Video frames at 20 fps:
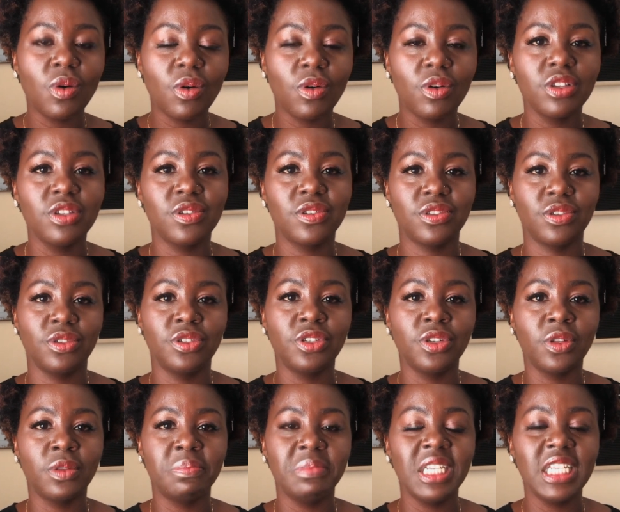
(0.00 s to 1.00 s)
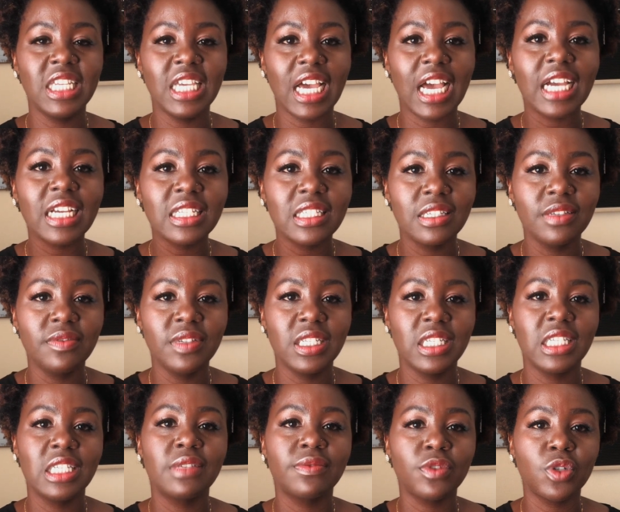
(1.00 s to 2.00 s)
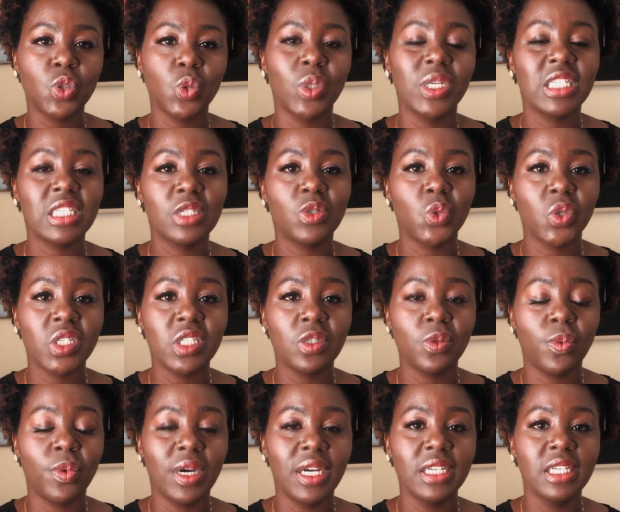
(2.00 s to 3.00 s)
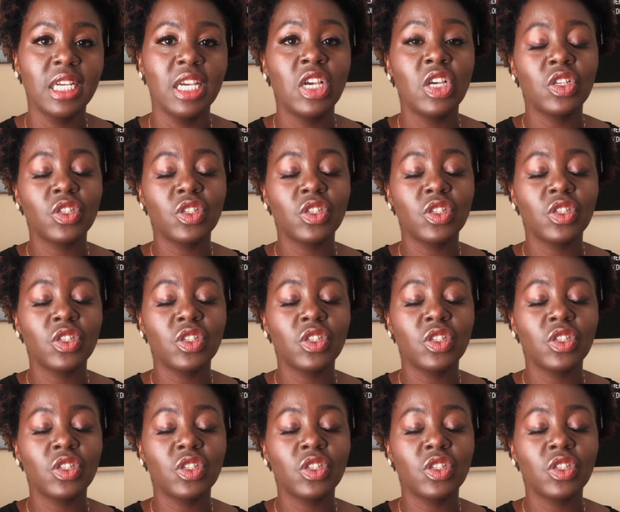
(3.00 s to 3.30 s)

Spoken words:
all your social media activities for 2021